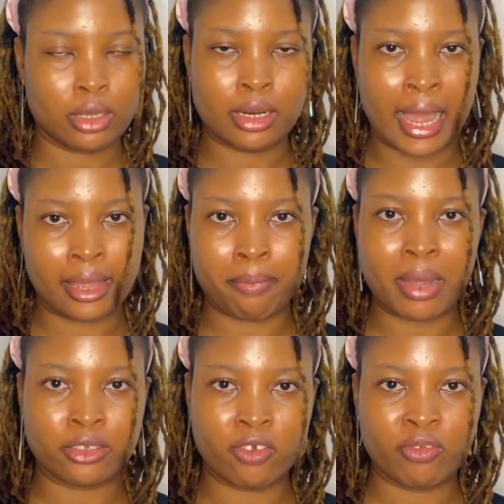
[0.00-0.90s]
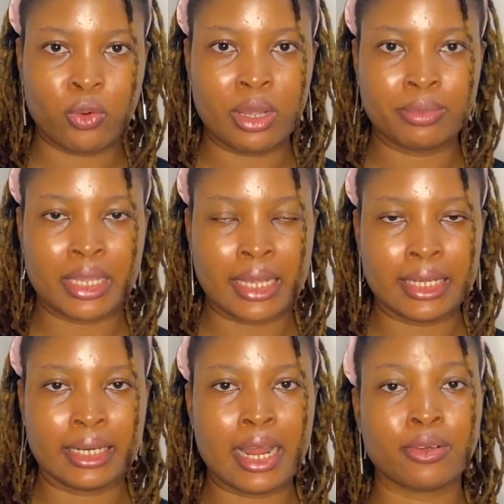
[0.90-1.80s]
like a part of the website,
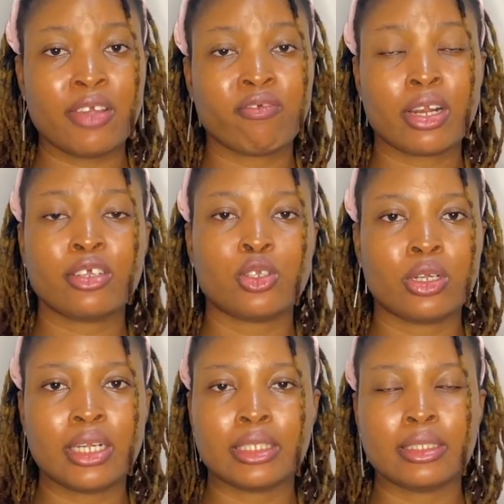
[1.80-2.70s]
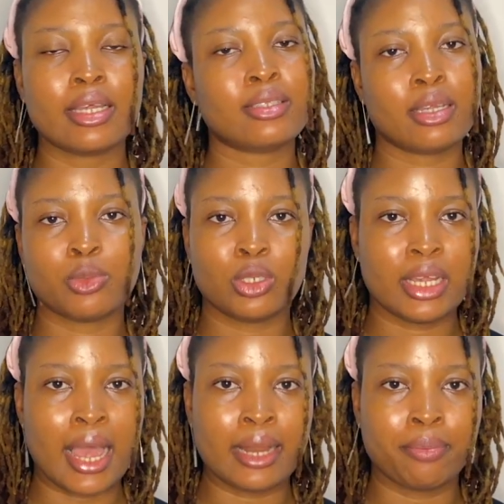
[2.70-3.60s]
and now they've clicked on it. It takes them to
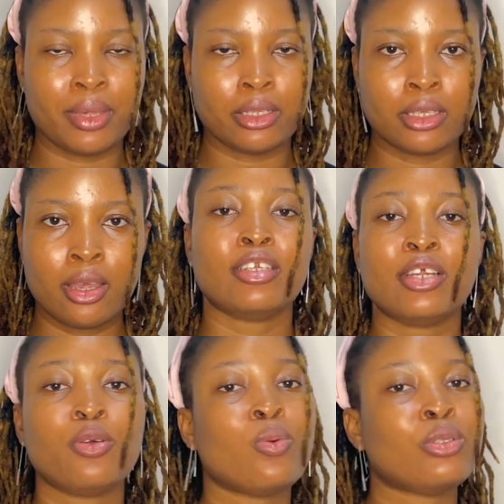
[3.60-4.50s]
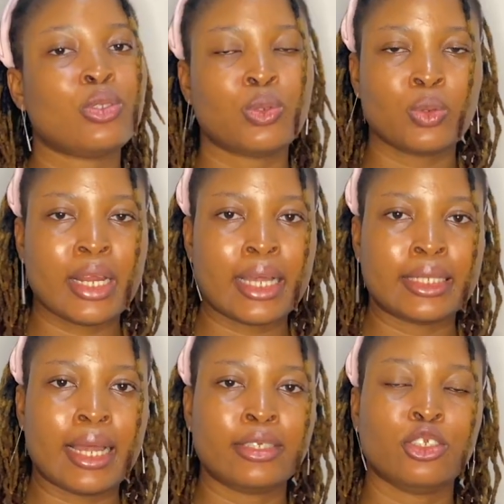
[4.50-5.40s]
the ad page. They don't want to do that,
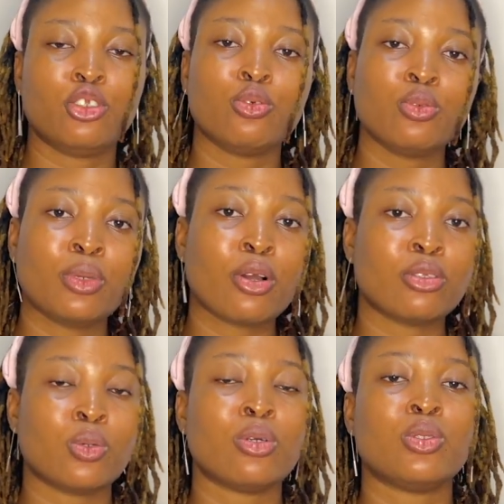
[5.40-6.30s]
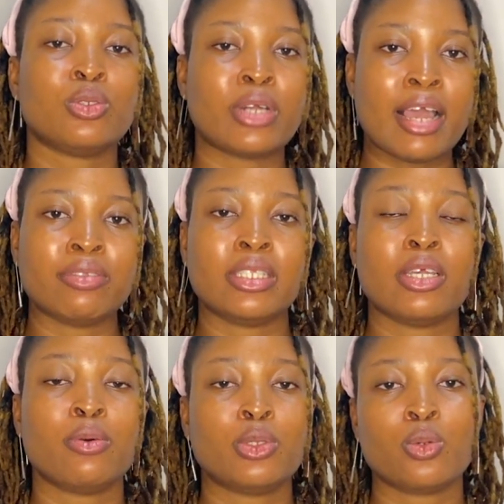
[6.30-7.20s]
and you, because you want to drive
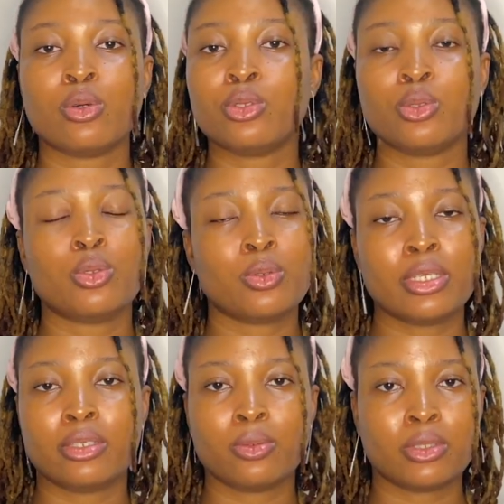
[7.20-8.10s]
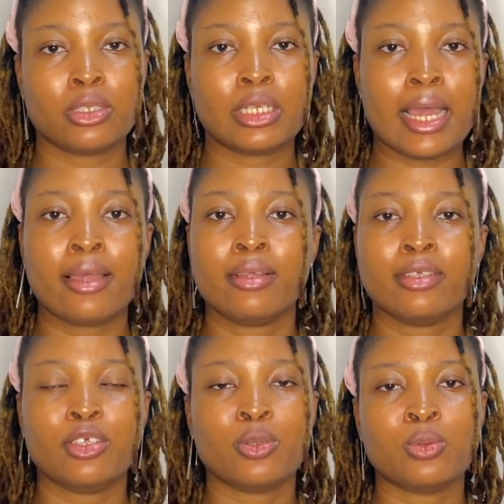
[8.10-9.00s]
sales, you want to do this, you want to do that,
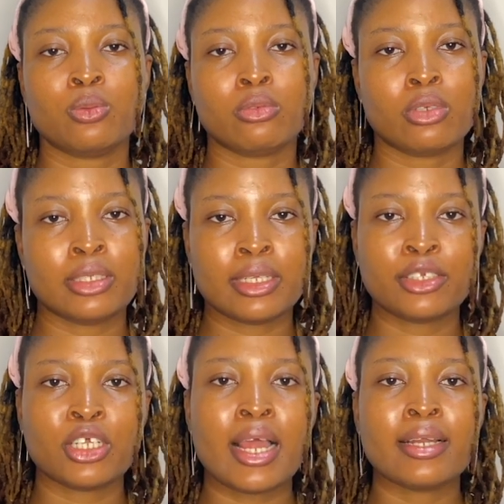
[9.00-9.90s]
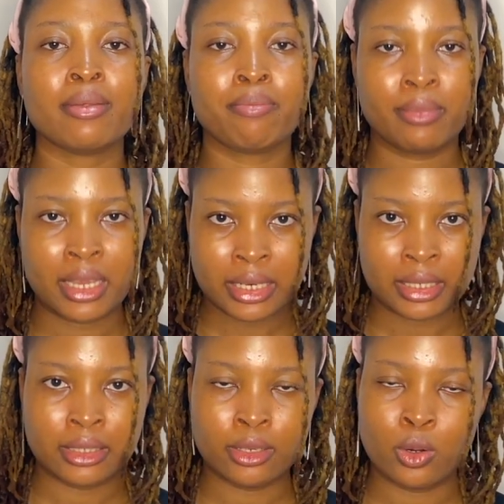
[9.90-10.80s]
you intentionally made
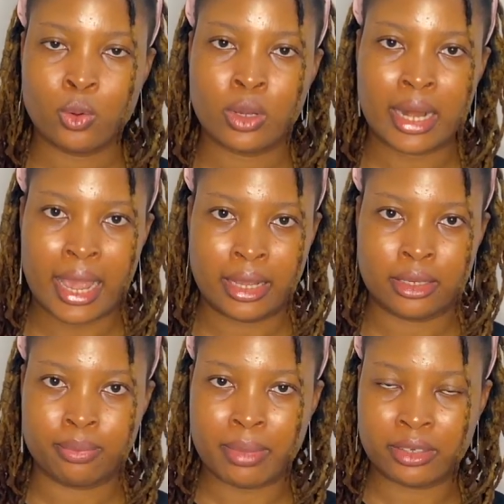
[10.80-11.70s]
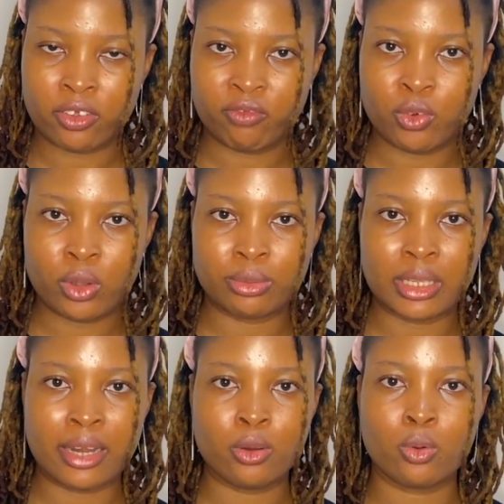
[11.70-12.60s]
it look like part of the
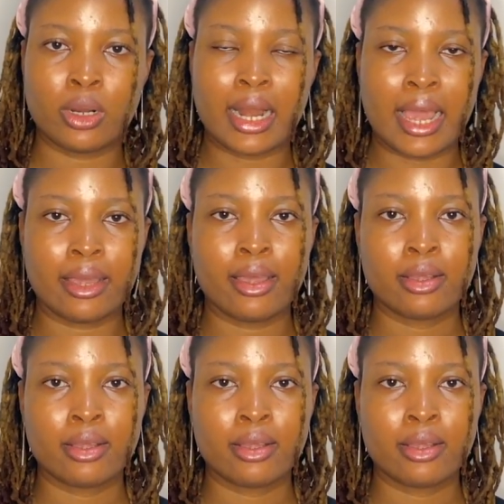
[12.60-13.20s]
website, look like